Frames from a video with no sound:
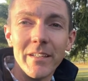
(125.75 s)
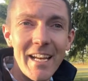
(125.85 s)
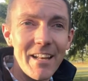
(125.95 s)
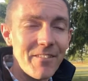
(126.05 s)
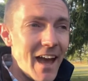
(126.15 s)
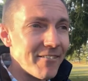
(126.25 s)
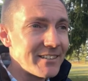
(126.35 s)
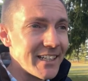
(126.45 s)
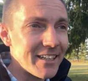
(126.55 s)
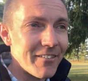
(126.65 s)
If you
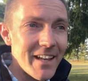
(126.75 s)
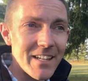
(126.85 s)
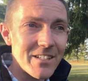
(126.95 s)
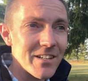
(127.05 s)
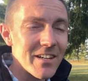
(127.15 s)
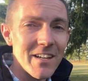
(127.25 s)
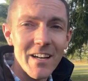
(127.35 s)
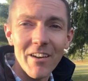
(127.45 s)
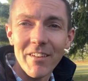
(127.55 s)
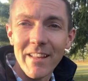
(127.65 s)
haven't taken advantage
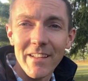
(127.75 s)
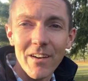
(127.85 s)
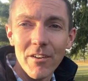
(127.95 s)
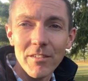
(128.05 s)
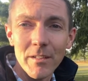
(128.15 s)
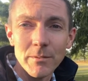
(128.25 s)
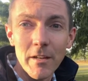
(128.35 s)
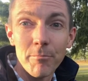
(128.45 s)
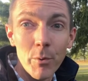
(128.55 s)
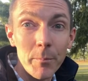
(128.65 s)
of any of the golf club
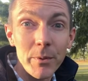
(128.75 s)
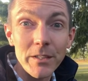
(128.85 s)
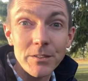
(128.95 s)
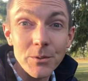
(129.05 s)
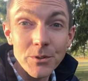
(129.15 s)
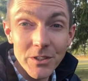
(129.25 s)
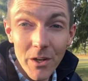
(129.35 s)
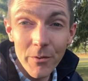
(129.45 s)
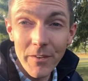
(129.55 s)
stuff, boy, please do so.